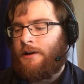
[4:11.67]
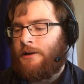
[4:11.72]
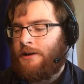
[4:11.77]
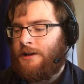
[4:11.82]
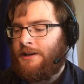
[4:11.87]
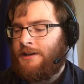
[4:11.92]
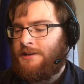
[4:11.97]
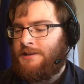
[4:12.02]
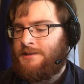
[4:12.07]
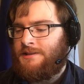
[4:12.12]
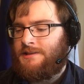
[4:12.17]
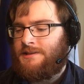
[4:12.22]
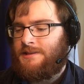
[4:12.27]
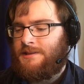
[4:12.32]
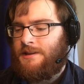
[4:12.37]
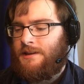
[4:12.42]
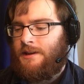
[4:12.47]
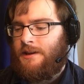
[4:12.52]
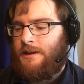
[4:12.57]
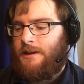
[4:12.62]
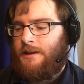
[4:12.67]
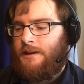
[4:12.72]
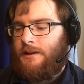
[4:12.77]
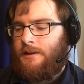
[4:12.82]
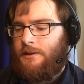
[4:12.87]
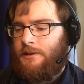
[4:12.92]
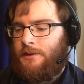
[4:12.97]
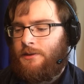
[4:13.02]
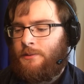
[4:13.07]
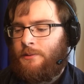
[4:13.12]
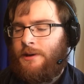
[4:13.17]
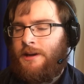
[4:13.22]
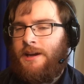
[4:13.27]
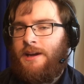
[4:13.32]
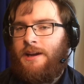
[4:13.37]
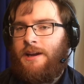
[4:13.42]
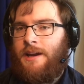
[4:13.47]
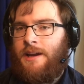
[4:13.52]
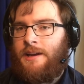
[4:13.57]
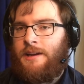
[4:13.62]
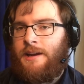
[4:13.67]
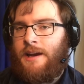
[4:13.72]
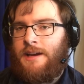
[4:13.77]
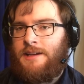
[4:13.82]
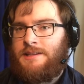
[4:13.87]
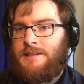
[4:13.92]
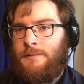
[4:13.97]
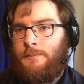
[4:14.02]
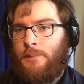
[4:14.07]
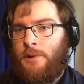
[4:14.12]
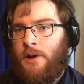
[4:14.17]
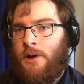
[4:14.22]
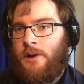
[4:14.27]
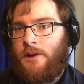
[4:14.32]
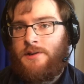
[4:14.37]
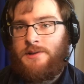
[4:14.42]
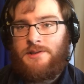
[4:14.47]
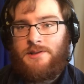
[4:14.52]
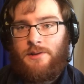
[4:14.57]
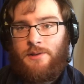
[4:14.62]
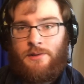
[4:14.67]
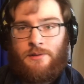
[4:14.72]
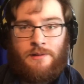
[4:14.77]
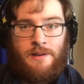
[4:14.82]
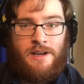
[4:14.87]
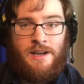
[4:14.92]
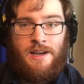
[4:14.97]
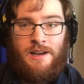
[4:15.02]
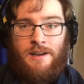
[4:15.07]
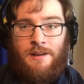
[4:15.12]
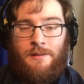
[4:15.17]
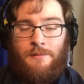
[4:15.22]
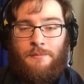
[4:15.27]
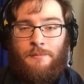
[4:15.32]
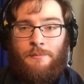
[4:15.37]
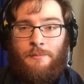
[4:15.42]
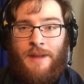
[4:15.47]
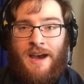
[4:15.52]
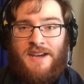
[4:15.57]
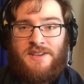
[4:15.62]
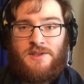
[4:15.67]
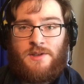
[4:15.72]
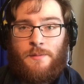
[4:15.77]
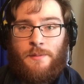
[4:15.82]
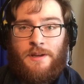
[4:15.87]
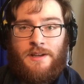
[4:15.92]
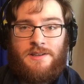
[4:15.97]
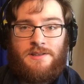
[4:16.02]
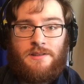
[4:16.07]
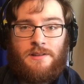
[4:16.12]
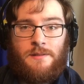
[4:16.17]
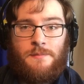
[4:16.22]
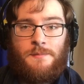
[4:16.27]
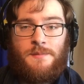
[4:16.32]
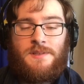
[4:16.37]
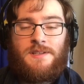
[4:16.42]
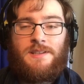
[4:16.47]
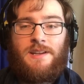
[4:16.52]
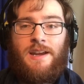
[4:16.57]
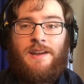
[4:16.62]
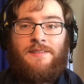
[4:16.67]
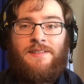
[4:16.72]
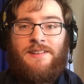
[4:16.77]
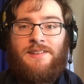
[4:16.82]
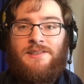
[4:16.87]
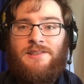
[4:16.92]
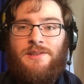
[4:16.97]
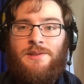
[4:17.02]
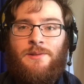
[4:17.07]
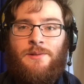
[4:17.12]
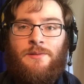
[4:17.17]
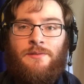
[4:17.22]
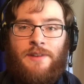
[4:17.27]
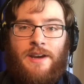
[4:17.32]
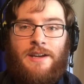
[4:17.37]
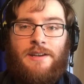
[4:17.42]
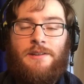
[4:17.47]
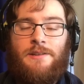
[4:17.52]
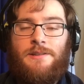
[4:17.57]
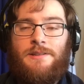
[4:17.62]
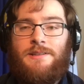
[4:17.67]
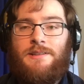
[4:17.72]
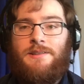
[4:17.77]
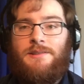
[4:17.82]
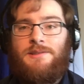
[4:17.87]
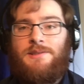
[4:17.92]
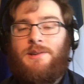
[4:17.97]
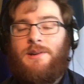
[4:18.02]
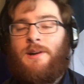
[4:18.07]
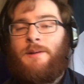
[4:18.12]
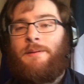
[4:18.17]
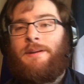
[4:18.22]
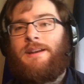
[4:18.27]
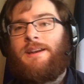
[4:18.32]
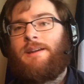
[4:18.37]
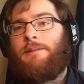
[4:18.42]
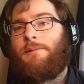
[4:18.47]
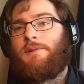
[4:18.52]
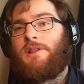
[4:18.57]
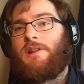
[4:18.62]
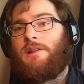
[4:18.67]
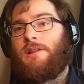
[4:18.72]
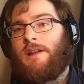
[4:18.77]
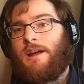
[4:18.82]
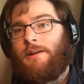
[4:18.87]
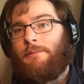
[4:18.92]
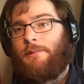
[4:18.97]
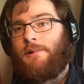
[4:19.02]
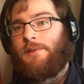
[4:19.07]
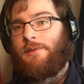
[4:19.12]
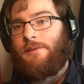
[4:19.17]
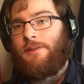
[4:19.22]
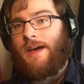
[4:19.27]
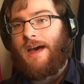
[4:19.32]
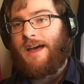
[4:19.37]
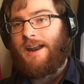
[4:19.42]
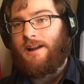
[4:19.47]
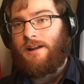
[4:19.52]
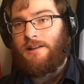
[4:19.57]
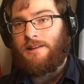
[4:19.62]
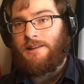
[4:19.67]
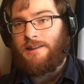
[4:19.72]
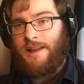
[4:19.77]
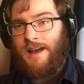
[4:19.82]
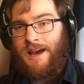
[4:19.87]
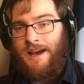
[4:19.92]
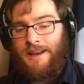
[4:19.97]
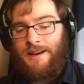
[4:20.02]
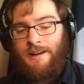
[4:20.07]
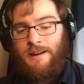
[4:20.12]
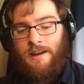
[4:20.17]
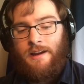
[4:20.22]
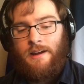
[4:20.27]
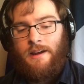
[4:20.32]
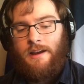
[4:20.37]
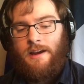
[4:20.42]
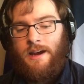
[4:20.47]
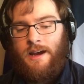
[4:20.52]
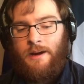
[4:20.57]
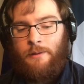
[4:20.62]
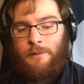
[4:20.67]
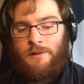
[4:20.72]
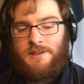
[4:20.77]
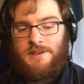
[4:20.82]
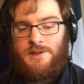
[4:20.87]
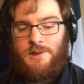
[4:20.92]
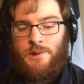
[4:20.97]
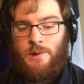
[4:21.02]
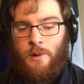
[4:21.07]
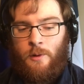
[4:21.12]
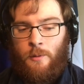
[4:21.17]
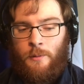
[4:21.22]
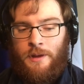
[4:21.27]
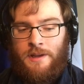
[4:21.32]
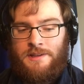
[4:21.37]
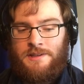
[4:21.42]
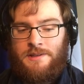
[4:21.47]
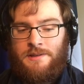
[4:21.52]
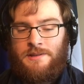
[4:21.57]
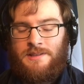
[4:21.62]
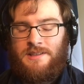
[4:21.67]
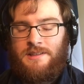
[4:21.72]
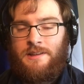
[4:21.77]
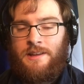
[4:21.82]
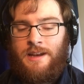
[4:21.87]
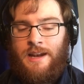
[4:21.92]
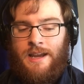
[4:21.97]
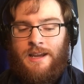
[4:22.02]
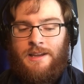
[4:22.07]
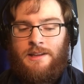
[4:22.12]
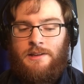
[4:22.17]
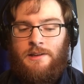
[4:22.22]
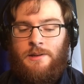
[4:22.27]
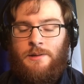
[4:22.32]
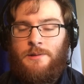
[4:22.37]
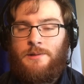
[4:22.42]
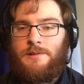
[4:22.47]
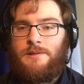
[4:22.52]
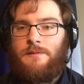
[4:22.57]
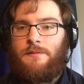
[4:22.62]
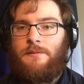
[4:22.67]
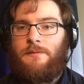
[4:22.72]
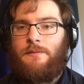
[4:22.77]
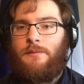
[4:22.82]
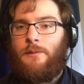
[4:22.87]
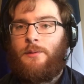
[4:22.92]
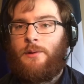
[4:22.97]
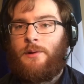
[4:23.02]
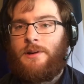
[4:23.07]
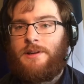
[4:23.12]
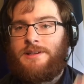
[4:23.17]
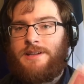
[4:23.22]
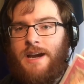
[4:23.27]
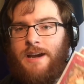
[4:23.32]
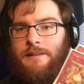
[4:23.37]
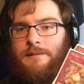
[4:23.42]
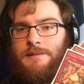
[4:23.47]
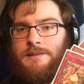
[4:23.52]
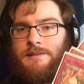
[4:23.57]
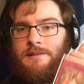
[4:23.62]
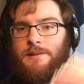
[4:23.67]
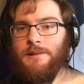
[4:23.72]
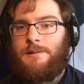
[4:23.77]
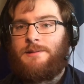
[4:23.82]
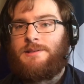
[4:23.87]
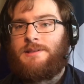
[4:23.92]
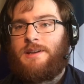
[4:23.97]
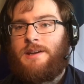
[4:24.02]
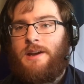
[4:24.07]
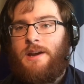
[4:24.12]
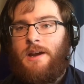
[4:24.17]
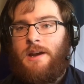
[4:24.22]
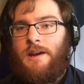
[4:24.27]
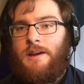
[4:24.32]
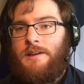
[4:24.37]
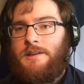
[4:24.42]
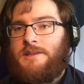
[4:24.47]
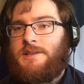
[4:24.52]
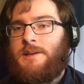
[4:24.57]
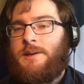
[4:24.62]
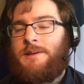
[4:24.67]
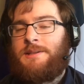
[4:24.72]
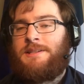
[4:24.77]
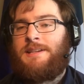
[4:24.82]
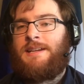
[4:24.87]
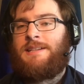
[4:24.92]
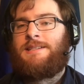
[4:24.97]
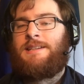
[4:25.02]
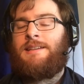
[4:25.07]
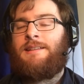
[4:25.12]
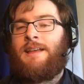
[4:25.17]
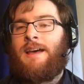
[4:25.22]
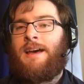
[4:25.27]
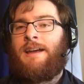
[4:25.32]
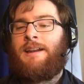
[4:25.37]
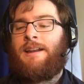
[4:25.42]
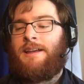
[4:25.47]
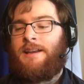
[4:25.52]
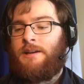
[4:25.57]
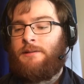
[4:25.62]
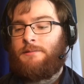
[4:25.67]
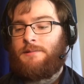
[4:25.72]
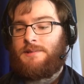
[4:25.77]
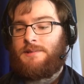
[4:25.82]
is 3 Ignite Templars, 3 Master Pendulums, and then 2 Vectors. So I'm ending with a lot with 2 normal monsters that I can use for Tyrant's Throes. So I was testing that, and